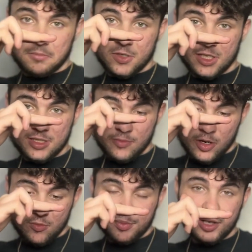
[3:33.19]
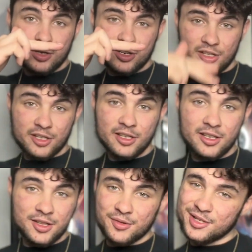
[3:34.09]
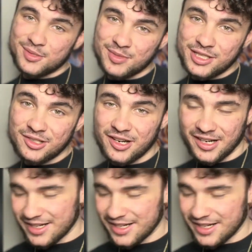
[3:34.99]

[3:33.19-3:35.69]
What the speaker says: this amount will be curly and the rest will be straight.